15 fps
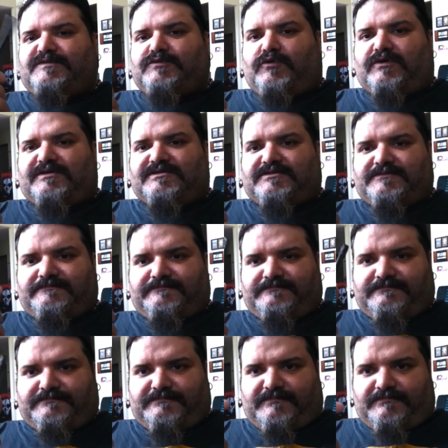Torx
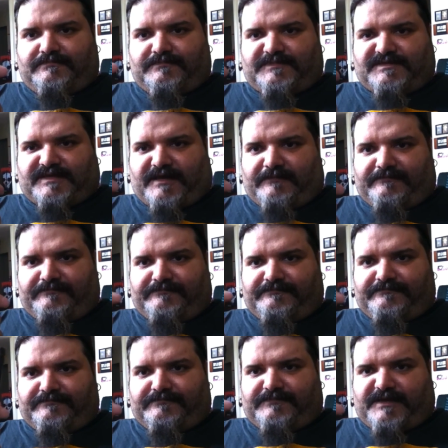set
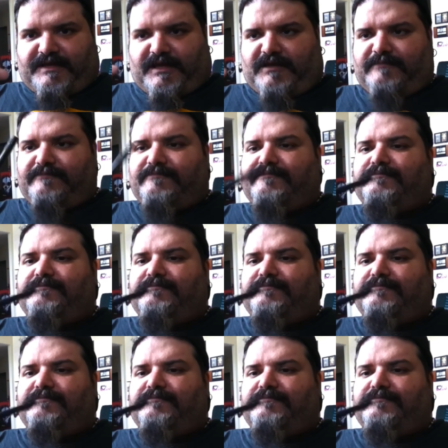thingy.